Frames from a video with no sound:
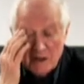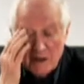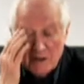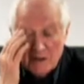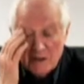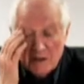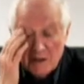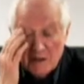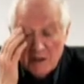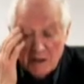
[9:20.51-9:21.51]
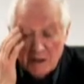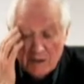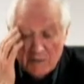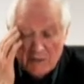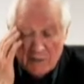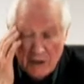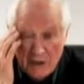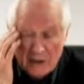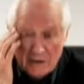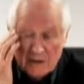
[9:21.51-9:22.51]
He did the
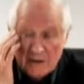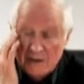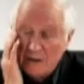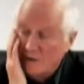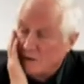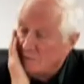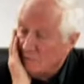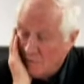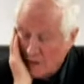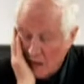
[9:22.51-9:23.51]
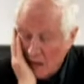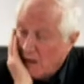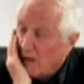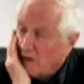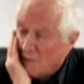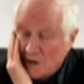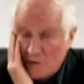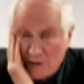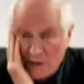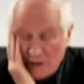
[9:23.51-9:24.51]
pilot, and he did some Special
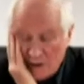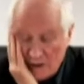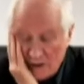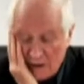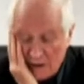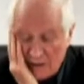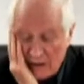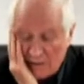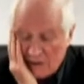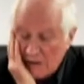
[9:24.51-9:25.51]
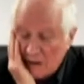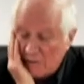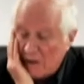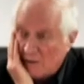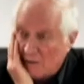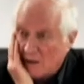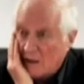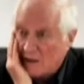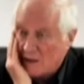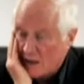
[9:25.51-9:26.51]
Branch, and I got him and another man called
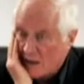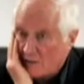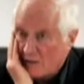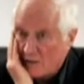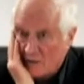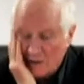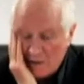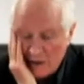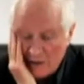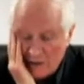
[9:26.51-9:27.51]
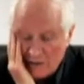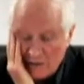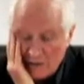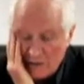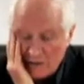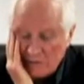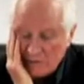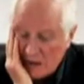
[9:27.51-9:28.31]
Douglas Canfield, who was very good on film.